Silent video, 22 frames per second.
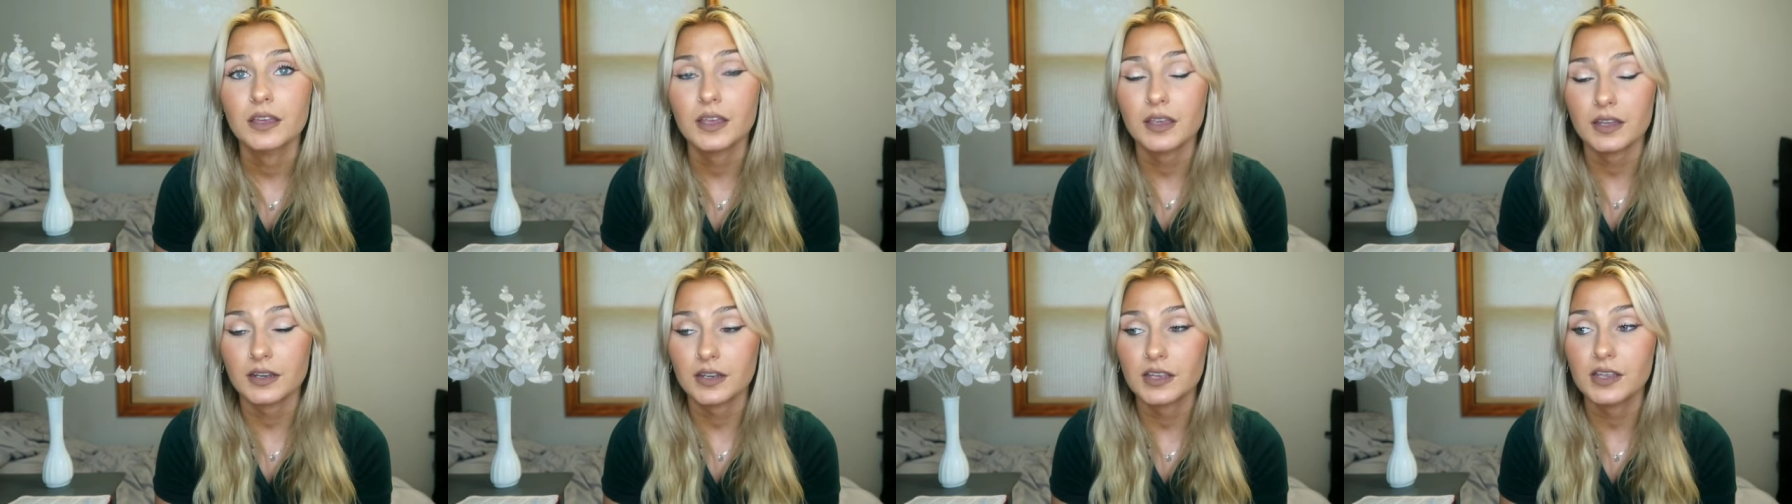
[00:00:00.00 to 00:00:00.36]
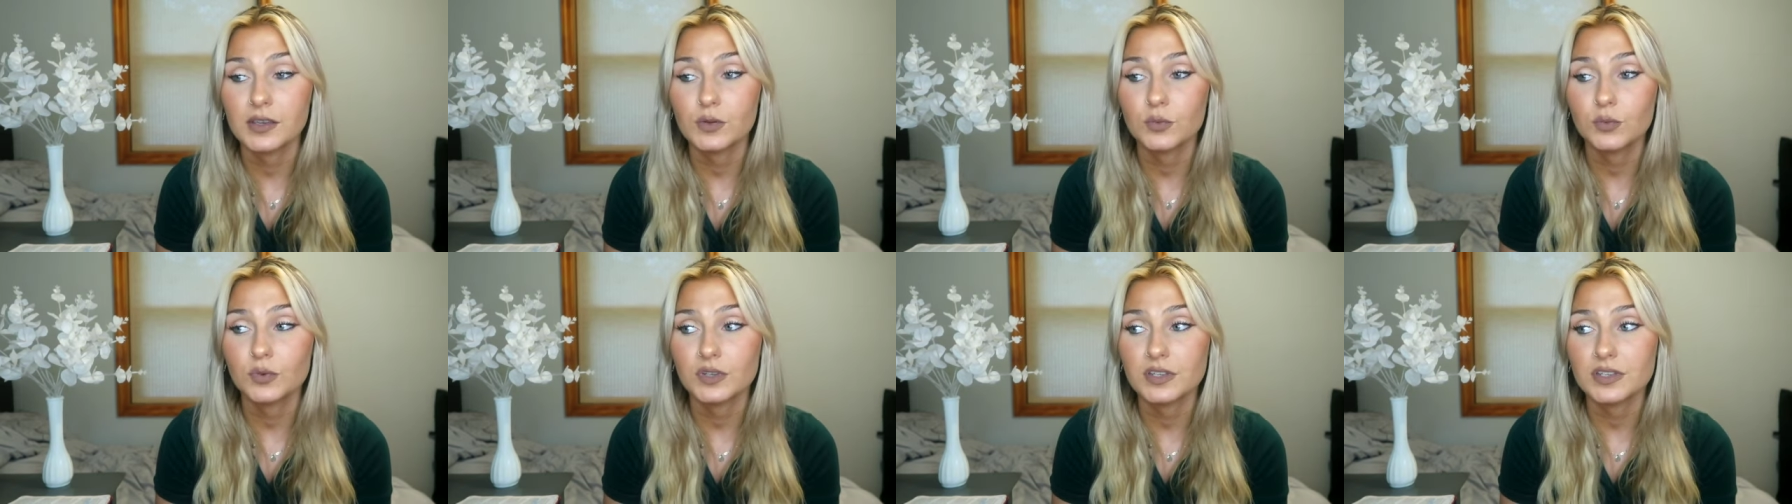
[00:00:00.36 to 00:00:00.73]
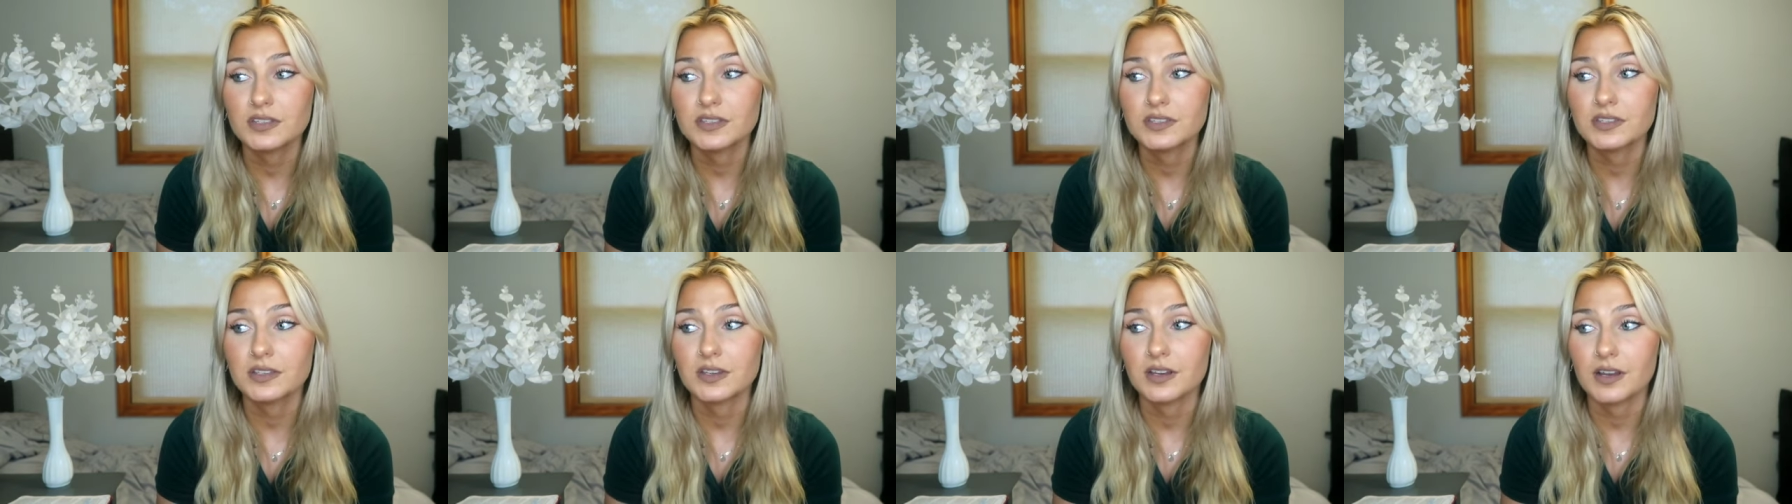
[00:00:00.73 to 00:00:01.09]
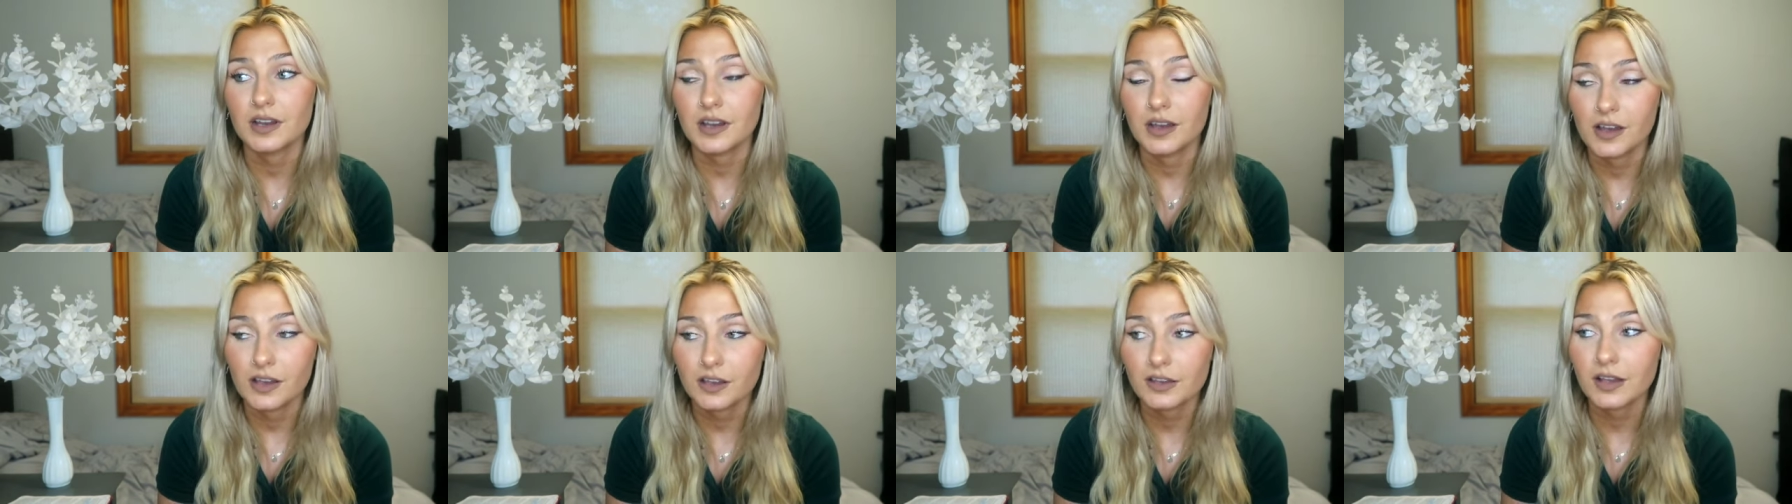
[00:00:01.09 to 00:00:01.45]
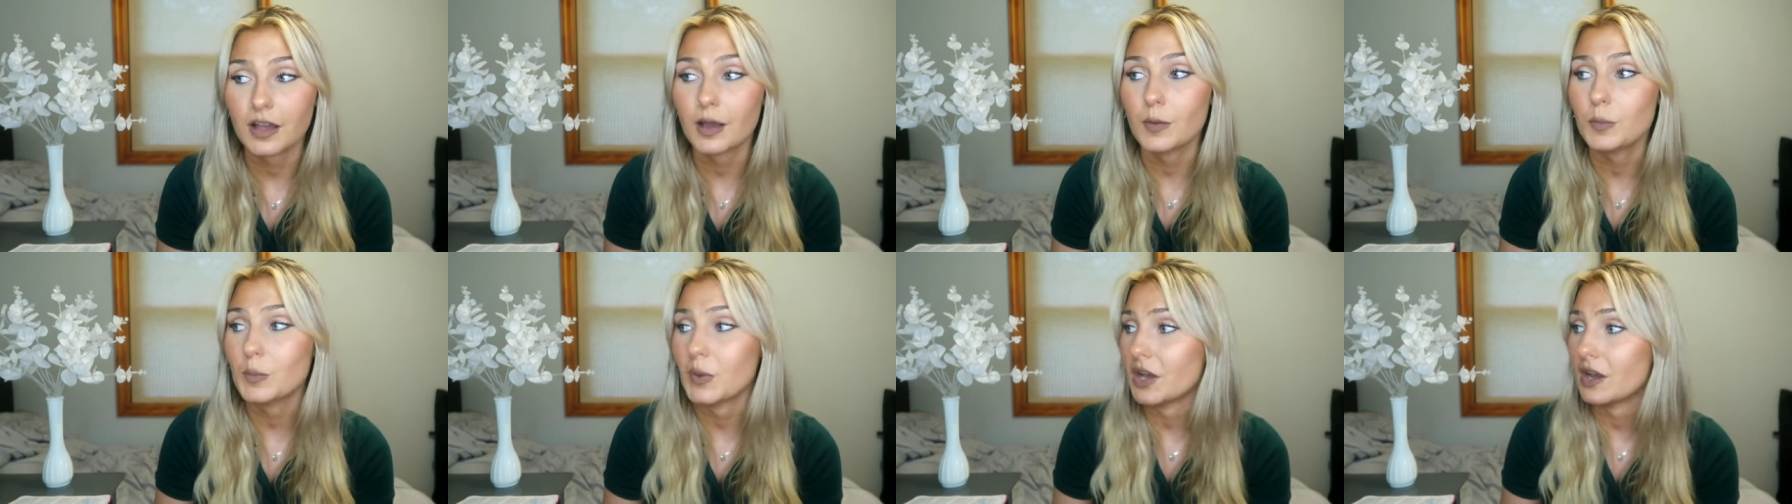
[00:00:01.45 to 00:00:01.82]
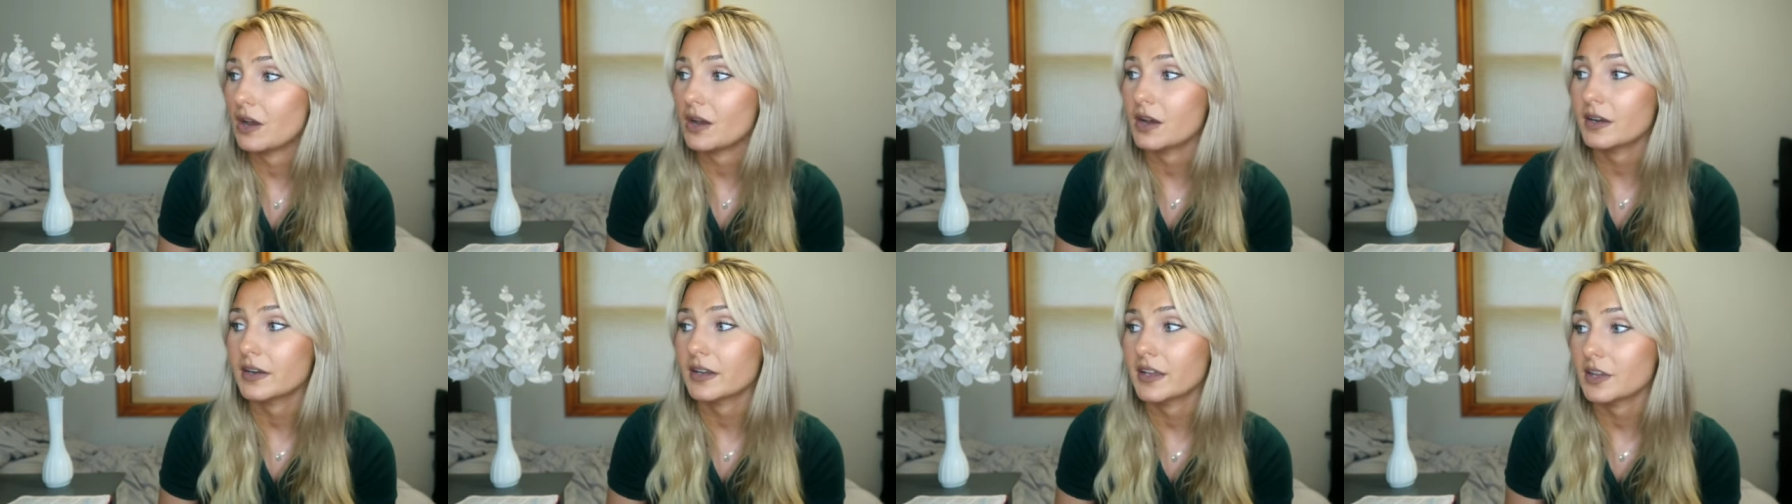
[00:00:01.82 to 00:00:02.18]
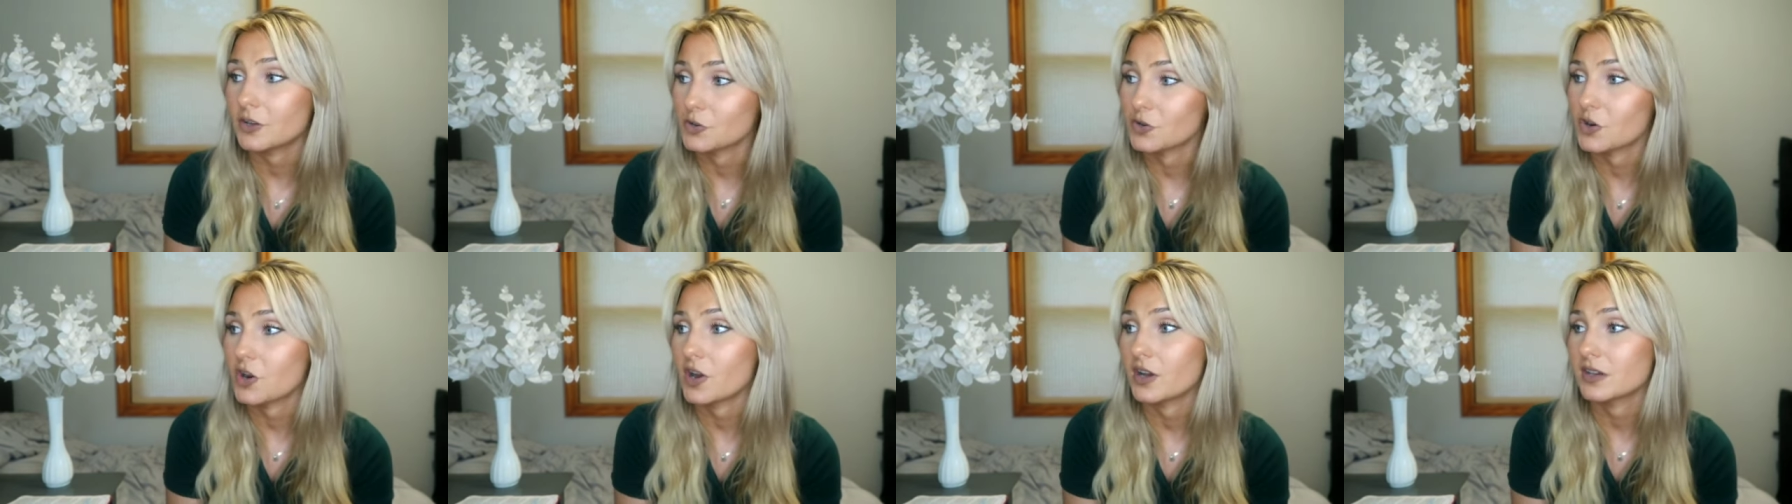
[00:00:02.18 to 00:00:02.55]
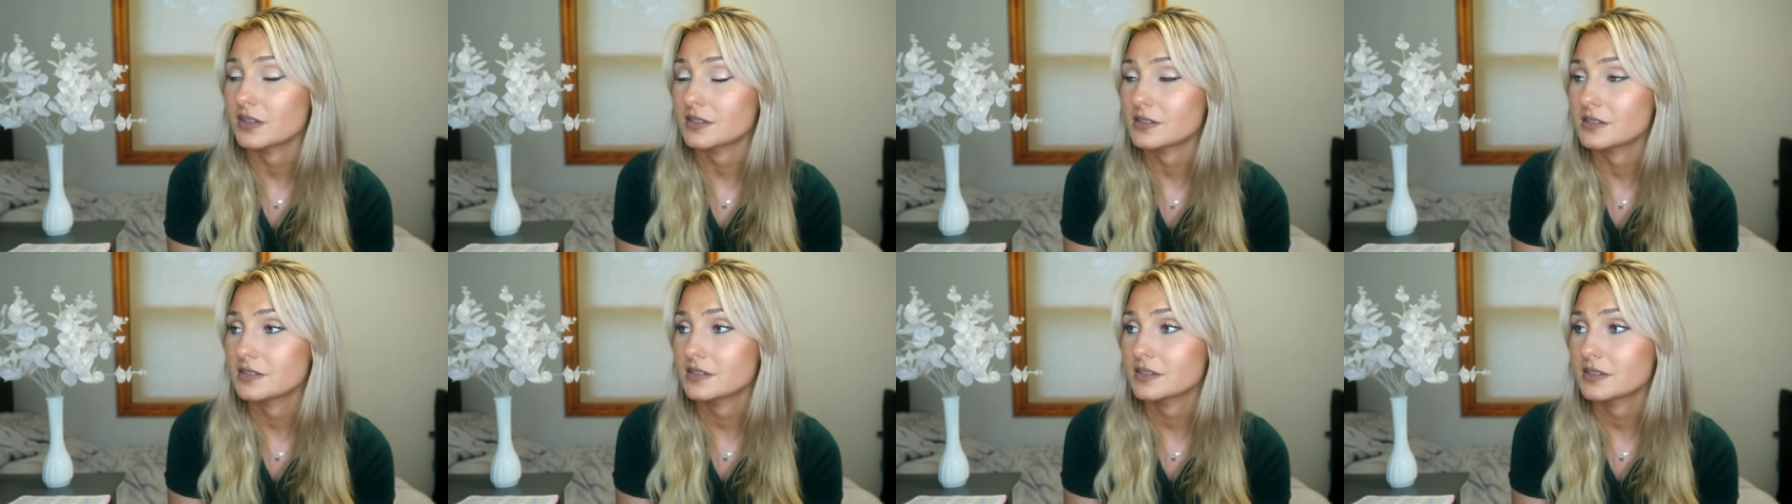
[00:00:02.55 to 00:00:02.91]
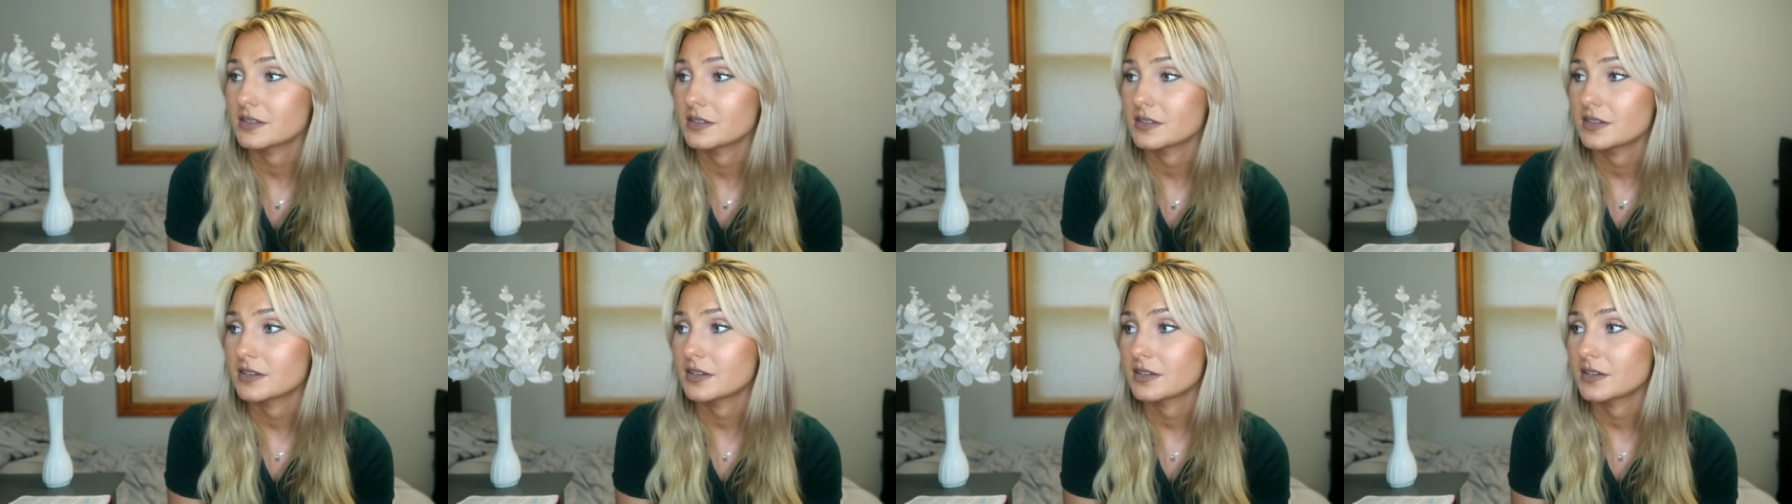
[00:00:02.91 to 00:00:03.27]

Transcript: And he was hung up on a cross